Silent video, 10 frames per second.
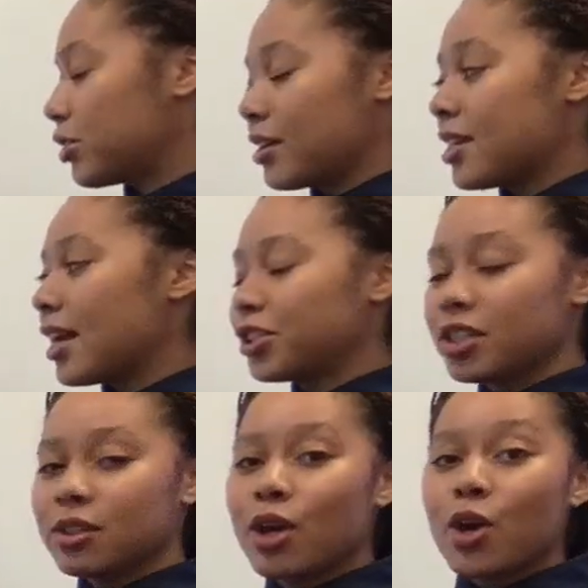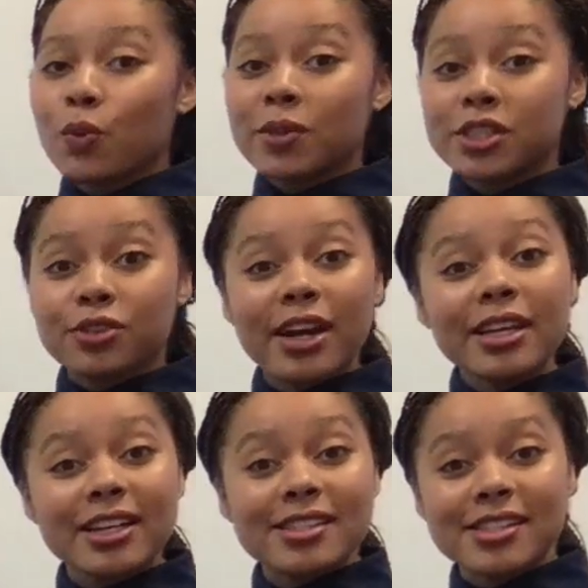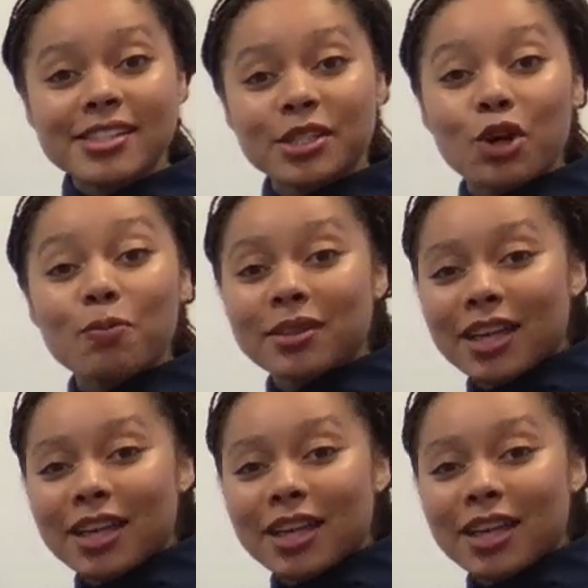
transaction, which is great because this is an open